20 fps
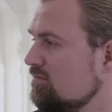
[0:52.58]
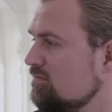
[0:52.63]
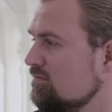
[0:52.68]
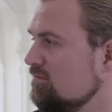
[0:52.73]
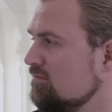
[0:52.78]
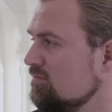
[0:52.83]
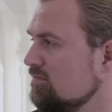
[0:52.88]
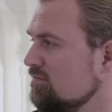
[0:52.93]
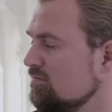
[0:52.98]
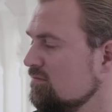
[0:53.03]

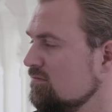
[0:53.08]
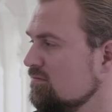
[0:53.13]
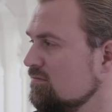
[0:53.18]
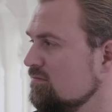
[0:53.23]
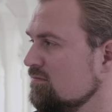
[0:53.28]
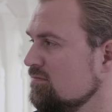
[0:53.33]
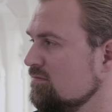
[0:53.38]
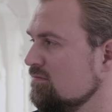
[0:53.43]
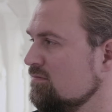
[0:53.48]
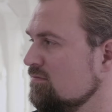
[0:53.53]

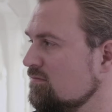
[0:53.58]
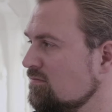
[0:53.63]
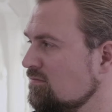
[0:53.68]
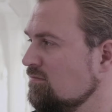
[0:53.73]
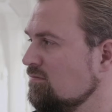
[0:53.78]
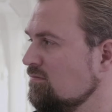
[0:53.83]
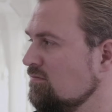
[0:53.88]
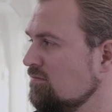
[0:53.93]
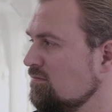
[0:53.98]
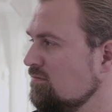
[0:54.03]

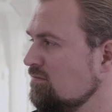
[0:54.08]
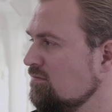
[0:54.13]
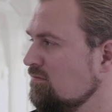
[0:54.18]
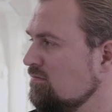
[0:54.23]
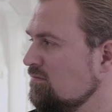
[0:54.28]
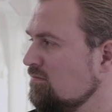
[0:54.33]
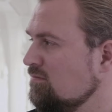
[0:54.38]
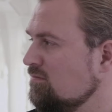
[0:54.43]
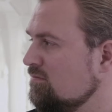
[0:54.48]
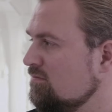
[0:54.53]

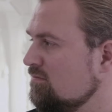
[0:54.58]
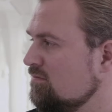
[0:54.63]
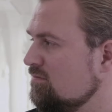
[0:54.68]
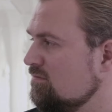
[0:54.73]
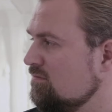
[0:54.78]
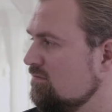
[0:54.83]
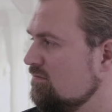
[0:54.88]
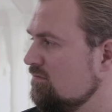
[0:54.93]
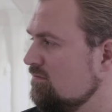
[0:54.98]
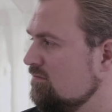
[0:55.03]

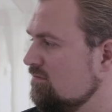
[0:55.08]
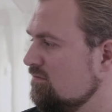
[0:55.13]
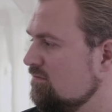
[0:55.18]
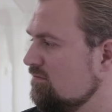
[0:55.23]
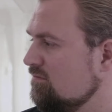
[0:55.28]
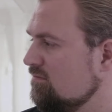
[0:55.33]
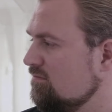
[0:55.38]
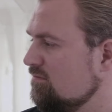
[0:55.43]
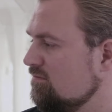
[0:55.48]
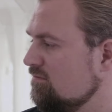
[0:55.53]

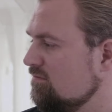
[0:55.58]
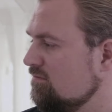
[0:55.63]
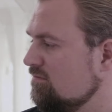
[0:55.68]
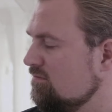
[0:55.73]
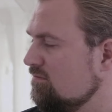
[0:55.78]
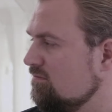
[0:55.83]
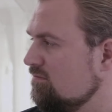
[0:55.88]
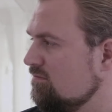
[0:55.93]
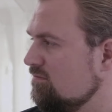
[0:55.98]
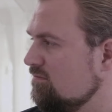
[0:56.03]

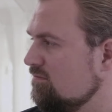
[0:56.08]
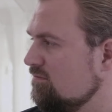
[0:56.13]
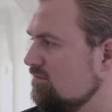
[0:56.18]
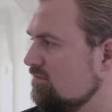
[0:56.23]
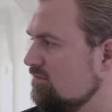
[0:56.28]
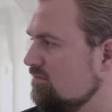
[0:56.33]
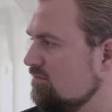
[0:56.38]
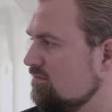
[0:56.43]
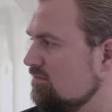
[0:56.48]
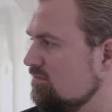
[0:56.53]

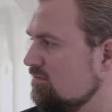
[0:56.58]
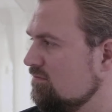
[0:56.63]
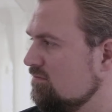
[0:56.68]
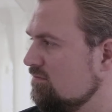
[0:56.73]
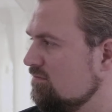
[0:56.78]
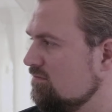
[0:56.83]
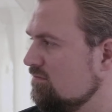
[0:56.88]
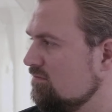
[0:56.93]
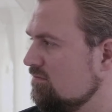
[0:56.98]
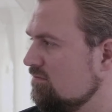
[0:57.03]

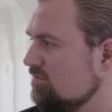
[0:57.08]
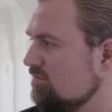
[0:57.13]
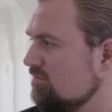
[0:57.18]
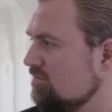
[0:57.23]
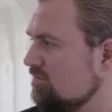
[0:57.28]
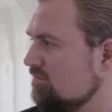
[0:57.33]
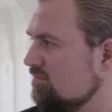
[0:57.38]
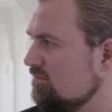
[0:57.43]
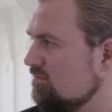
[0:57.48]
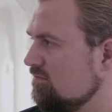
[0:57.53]

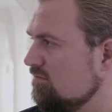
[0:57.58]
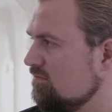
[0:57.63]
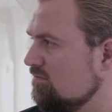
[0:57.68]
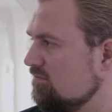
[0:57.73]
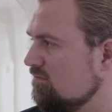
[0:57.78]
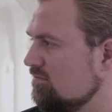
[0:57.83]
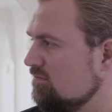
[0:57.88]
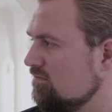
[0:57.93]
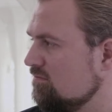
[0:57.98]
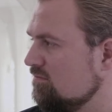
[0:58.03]

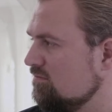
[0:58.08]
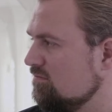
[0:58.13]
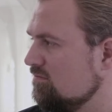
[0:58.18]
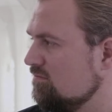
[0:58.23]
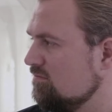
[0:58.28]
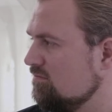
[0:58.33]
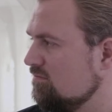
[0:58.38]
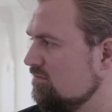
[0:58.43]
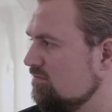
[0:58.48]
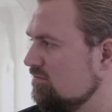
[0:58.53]

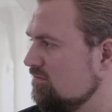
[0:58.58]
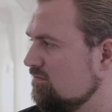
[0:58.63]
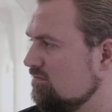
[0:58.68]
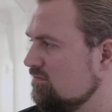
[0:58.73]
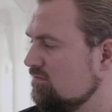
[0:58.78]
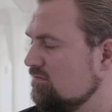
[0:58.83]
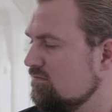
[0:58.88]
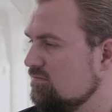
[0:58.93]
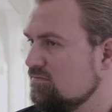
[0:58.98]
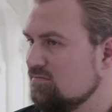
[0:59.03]

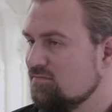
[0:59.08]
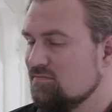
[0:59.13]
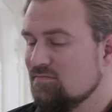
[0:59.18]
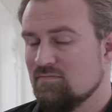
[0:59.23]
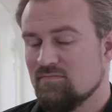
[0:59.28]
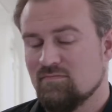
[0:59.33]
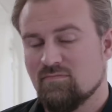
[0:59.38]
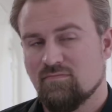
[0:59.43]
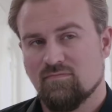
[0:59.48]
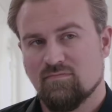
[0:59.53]

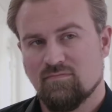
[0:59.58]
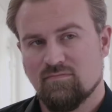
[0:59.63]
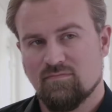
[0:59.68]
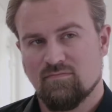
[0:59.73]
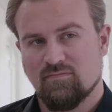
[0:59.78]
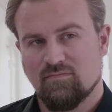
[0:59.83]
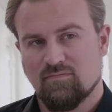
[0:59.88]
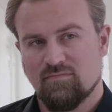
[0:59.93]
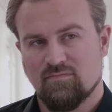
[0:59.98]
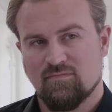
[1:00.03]

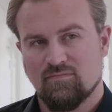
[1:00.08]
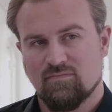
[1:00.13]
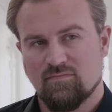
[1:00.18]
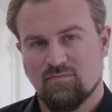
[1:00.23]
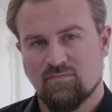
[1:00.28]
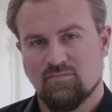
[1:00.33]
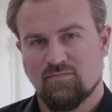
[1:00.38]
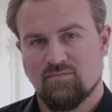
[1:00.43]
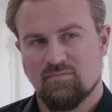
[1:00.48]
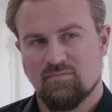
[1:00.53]
This person isn't speaking.